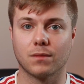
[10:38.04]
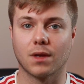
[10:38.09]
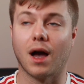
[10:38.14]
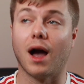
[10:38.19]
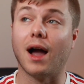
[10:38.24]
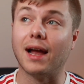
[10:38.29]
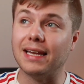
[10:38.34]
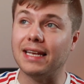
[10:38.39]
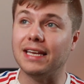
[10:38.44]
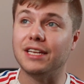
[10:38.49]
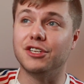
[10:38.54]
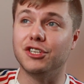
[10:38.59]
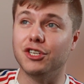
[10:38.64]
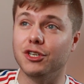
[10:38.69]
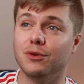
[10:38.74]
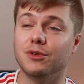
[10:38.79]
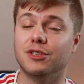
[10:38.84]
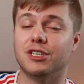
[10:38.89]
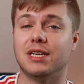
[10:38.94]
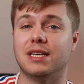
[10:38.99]
I need
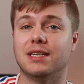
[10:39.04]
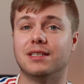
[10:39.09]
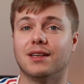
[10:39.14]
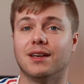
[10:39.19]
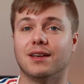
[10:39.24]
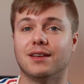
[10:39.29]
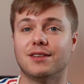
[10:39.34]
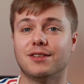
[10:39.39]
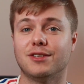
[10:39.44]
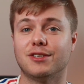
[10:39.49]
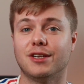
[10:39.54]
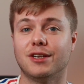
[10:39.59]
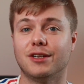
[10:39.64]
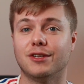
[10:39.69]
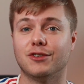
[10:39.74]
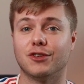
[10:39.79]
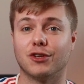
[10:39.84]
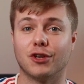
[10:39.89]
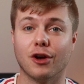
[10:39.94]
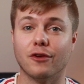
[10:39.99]
you, Jesus,
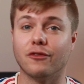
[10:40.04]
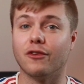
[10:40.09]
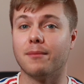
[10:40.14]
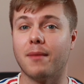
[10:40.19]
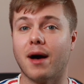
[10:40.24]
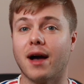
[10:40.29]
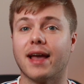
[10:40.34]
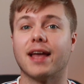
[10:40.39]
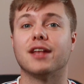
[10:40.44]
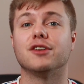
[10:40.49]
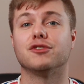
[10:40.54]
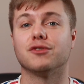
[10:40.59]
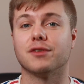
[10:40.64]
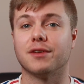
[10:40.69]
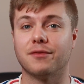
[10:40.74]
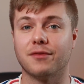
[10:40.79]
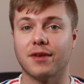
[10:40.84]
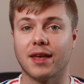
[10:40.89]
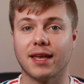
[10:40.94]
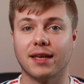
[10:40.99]
to cover my
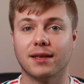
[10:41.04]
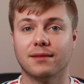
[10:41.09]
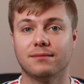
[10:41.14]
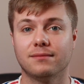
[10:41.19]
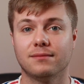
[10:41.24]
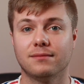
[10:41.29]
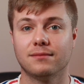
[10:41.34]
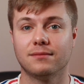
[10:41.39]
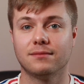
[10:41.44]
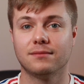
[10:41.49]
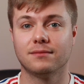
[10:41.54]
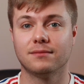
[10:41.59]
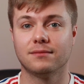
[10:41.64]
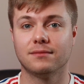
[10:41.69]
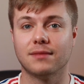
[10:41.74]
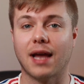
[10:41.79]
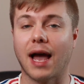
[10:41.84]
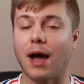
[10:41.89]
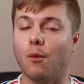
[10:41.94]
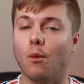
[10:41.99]
entry fee.
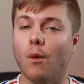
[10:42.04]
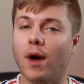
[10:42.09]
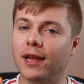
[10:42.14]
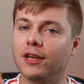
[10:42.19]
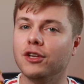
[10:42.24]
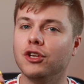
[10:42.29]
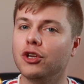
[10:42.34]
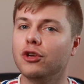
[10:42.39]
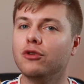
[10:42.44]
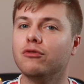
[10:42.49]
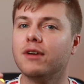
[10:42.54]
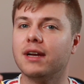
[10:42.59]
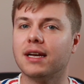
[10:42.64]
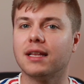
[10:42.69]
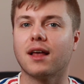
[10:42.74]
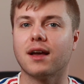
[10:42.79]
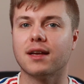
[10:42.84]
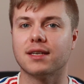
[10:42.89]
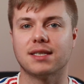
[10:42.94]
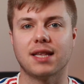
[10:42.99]
And when you
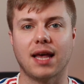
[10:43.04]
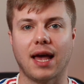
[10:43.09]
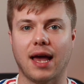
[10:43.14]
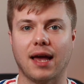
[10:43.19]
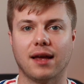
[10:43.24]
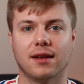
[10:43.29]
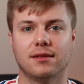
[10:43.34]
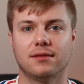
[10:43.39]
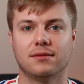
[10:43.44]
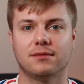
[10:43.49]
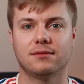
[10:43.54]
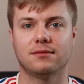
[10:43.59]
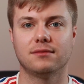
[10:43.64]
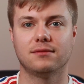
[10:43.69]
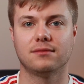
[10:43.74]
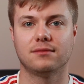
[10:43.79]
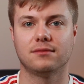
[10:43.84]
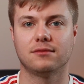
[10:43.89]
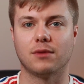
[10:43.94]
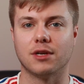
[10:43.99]
realise that,
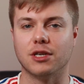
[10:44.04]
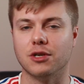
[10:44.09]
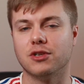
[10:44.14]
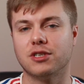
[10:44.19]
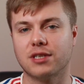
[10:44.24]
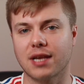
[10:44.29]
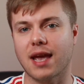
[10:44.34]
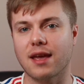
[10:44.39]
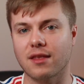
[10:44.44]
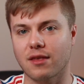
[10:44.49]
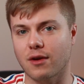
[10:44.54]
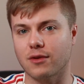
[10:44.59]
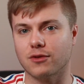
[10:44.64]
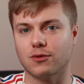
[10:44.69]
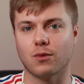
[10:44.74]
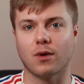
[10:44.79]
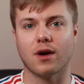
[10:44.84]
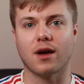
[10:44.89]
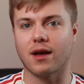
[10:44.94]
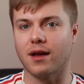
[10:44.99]
when you say
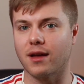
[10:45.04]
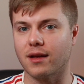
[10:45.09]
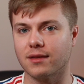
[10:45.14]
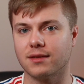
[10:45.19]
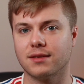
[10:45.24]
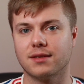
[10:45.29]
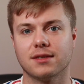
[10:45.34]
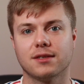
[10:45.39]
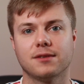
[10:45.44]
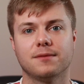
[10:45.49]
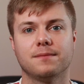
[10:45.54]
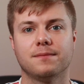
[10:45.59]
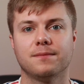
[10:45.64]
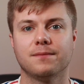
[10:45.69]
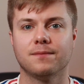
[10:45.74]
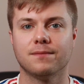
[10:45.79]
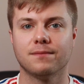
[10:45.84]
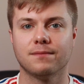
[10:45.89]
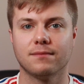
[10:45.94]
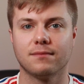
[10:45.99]
those words,
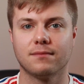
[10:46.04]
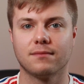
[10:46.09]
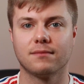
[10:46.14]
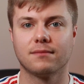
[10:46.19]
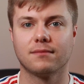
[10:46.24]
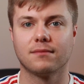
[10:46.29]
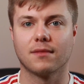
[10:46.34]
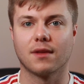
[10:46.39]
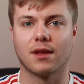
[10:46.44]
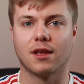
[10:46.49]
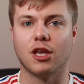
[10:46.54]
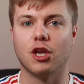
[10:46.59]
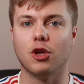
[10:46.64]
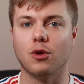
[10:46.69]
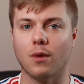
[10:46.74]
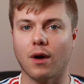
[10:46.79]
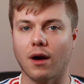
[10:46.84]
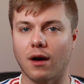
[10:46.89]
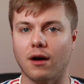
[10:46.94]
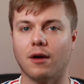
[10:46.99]

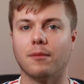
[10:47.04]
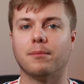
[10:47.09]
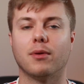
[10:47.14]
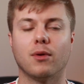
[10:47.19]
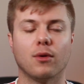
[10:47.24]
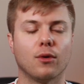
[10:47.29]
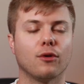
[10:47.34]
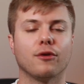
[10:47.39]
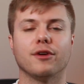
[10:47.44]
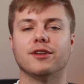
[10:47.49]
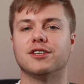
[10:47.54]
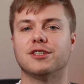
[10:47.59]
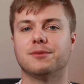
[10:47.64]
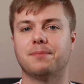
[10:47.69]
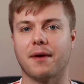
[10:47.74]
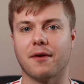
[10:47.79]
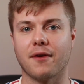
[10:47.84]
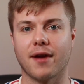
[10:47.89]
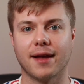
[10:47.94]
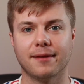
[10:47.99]
you are poor in
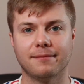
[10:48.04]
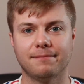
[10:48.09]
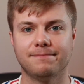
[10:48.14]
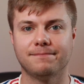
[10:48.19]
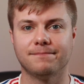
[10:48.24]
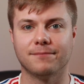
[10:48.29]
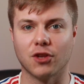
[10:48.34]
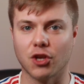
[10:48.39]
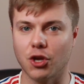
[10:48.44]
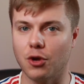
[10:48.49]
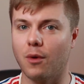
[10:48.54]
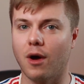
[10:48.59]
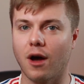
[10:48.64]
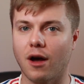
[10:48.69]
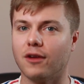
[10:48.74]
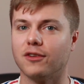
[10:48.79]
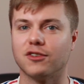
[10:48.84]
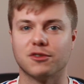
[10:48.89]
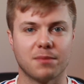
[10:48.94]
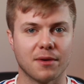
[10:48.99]
spirit. You
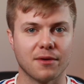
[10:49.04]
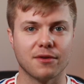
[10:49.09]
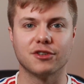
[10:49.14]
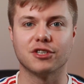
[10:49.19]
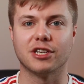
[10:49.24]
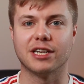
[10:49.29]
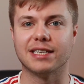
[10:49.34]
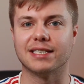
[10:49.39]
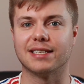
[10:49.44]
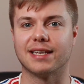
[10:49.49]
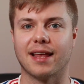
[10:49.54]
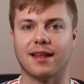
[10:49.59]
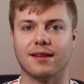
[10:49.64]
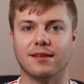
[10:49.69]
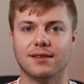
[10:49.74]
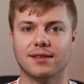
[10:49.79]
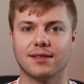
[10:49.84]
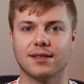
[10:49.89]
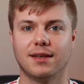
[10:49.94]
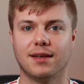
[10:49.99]
are spiritually
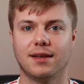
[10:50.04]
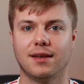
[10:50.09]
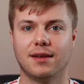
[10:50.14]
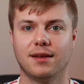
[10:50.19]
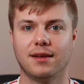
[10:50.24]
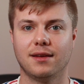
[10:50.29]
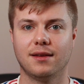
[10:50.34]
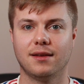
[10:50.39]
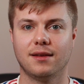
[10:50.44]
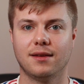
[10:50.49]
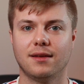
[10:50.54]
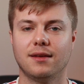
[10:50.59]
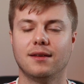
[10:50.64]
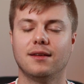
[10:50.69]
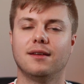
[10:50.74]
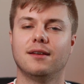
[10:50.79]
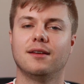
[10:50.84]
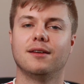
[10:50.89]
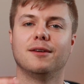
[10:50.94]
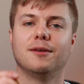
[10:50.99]
skint.
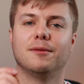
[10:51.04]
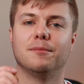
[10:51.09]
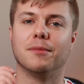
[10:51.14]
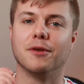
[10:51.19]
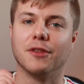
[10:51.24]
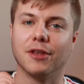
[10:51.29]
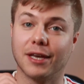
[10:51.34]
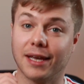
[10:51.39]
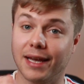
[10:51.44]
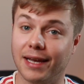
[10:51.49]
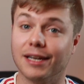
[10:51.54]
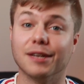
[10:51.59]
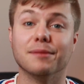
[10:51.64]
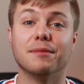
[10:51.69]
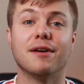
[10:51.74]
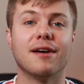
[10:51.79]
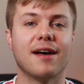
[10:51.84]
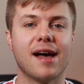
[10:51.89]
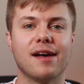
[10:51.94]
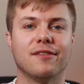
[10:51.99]
But the kingdom
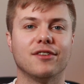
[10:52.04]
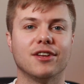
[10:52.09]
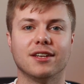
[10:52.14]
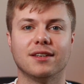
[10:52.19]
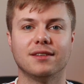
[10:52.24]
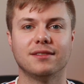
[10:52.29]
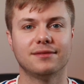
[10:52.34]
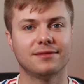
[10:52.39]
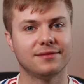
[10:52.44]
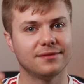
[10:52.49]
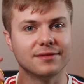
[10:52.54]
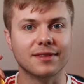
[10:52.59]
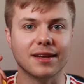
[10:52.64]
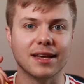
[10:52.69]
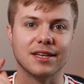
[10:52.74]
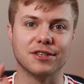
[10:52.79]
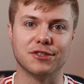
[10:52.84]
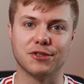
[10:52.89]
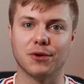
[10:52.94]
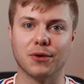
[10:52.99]
of heaven
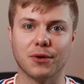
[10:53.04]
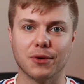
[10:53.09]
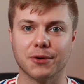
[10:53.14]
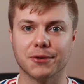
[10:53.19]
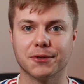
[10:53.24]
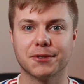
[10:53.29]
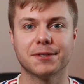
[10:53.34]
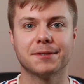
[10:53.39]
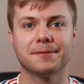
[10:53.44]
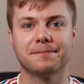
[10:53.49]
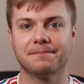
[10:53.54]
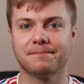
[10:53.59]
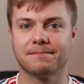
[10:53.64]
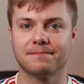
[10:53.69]
is yours.